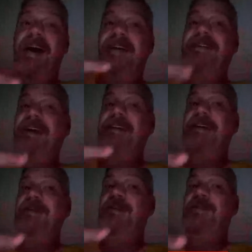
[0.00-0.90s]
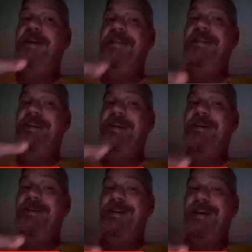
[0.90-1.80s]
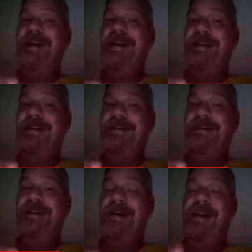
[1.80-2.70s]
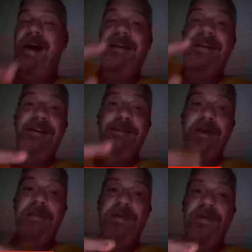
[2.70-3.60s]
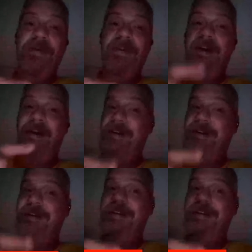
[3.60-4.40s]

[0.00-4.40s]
And I think that you've hit the nail on the head. A lot of these people with all these